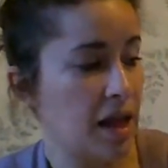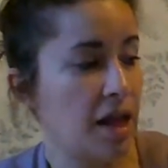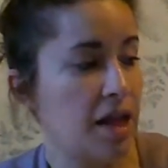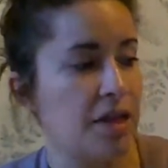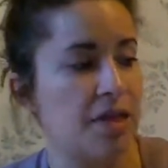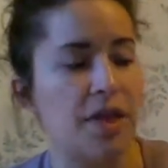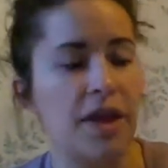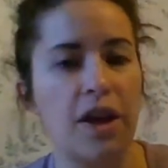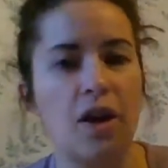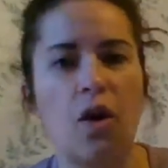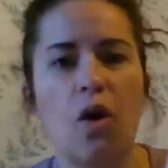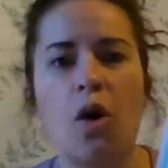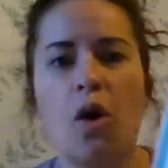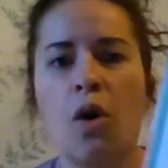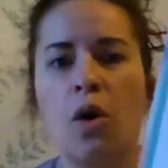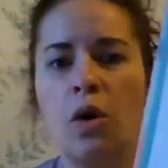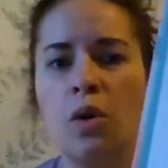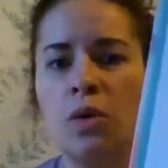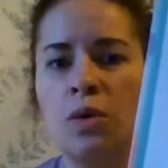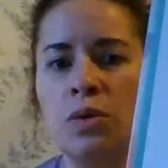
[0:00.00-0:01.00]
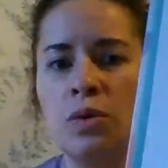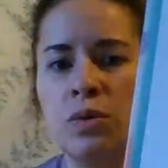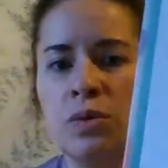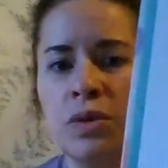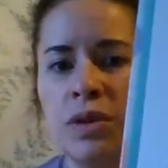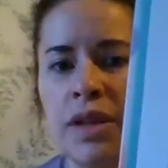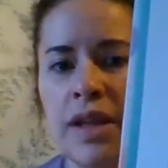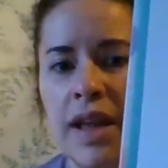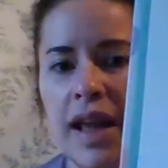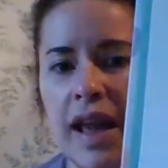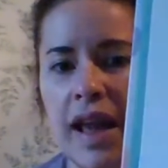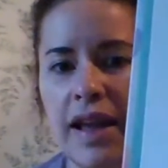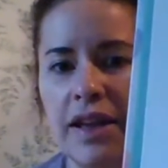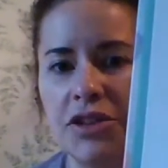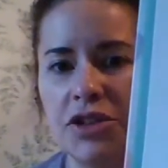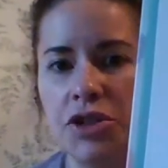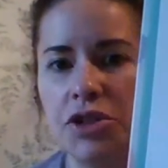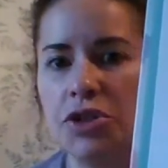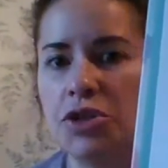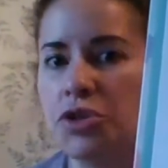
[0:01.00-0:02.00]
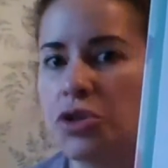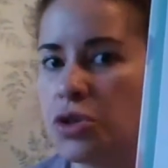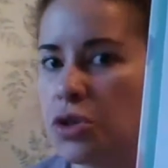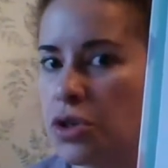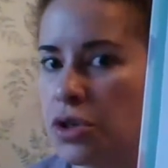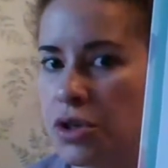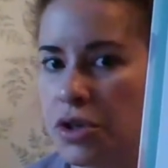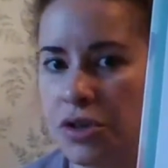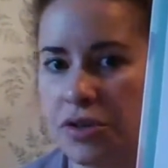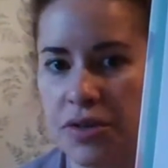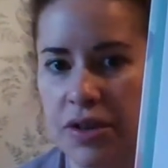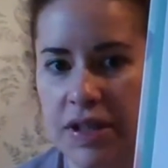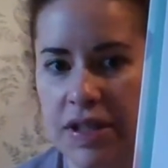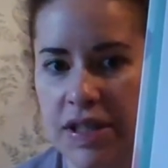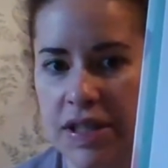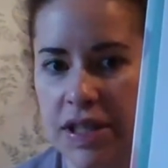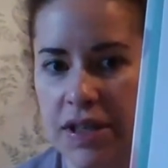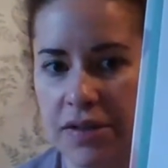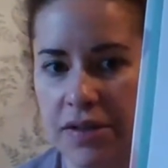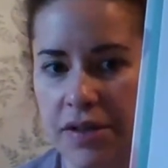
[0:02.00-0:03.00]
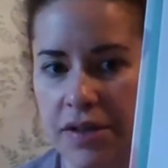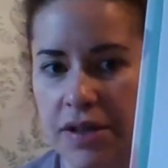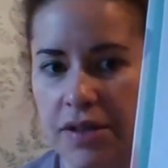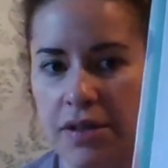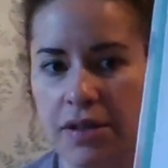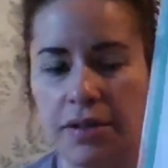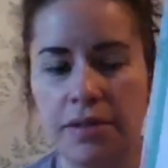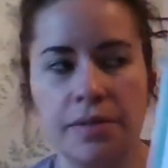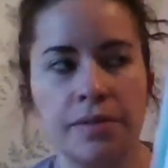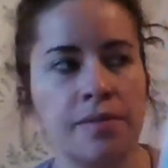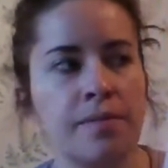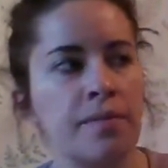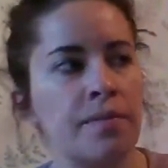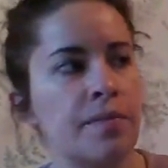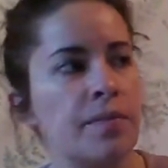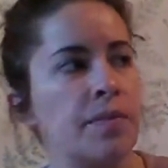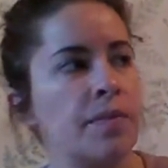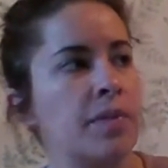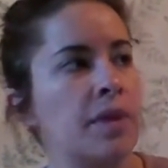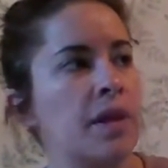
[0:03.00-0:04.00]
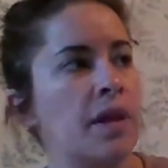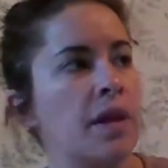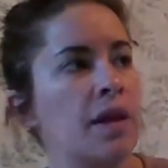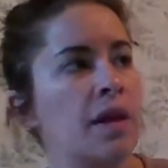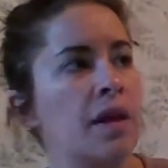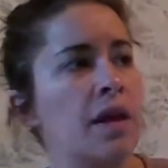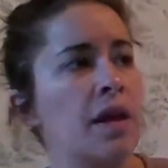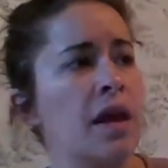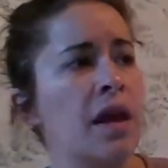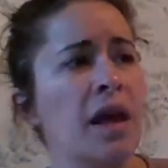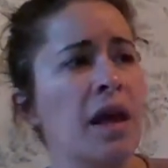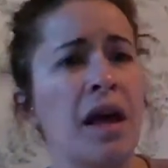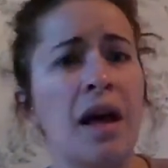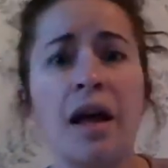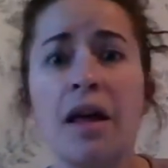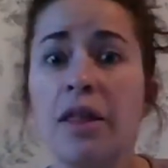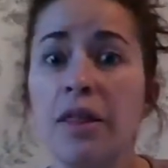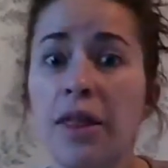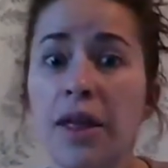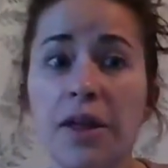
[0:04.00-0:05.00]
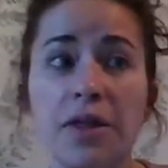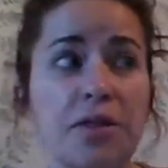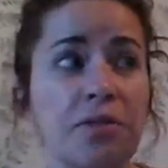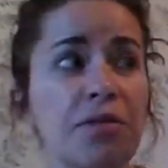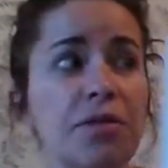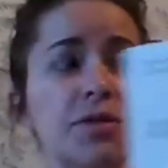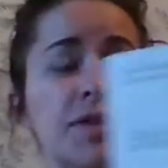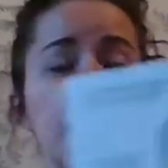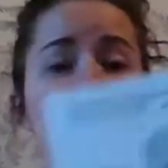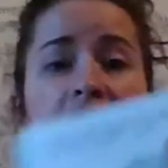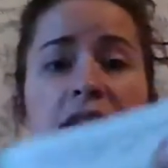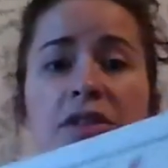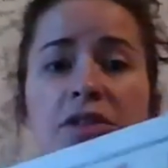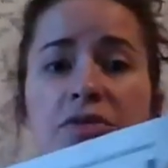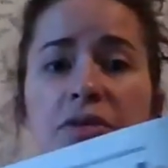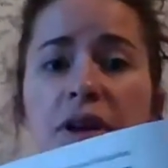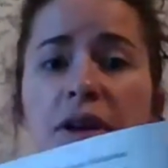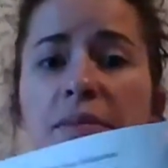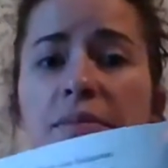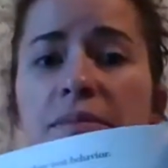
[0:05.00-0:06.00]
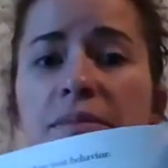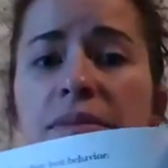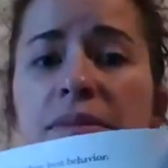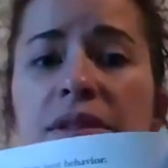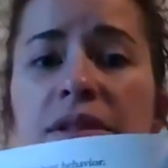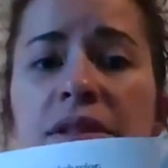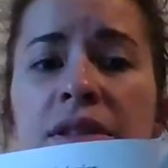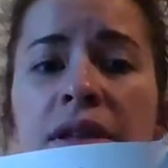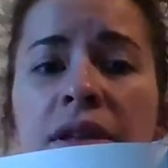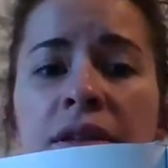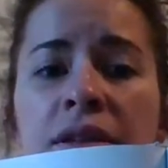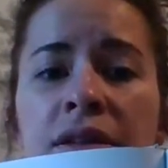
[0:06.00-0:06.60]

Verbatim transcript: They only ate sugary cereal. They threw tantrums.